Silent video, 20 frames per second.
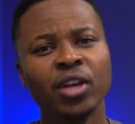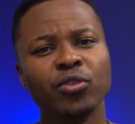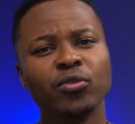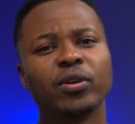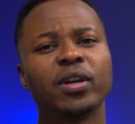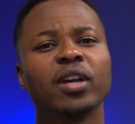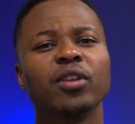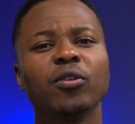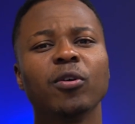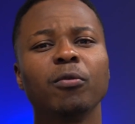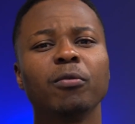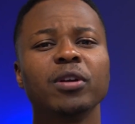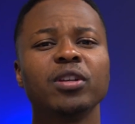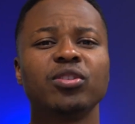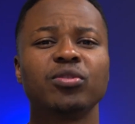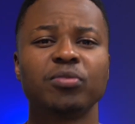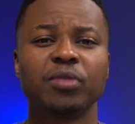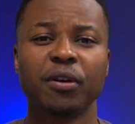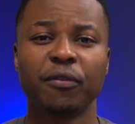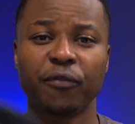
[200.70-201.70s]
you can
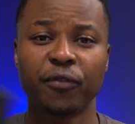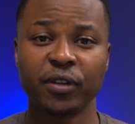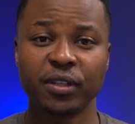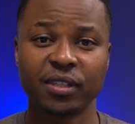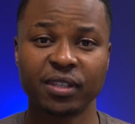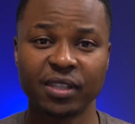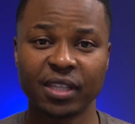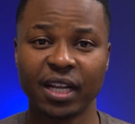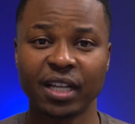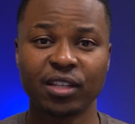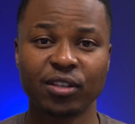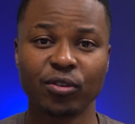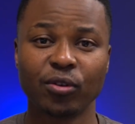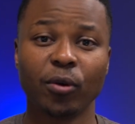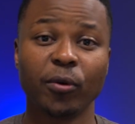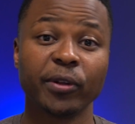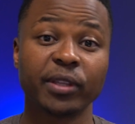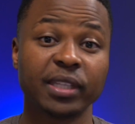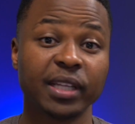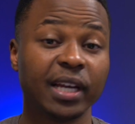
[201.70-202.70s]
always reference that
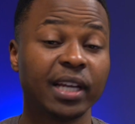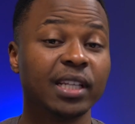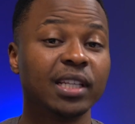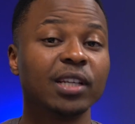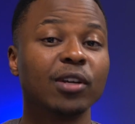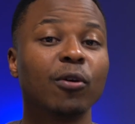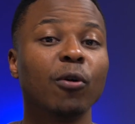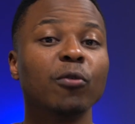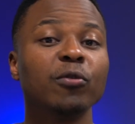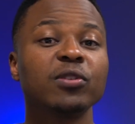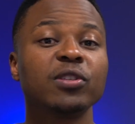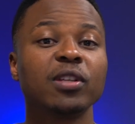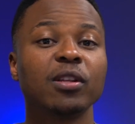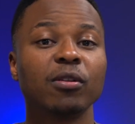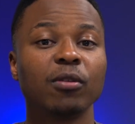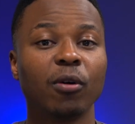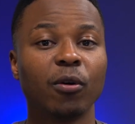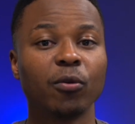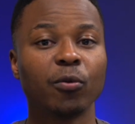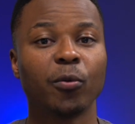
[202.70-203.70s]
note and it goes a
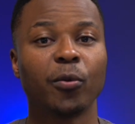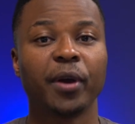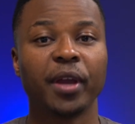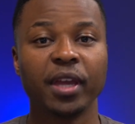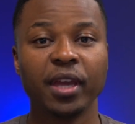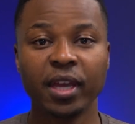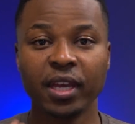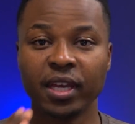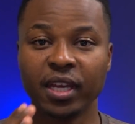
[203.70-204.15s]
long way